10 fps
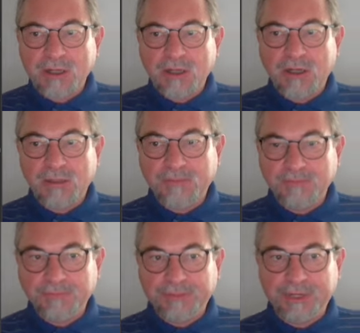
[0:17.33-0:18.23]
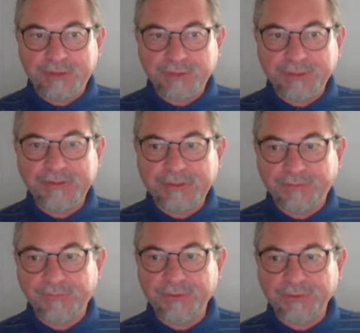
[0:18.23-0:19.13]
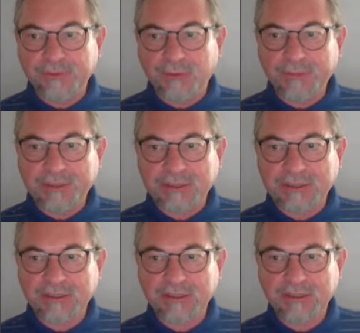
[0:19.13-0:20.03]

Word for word: Um, there are three different topics,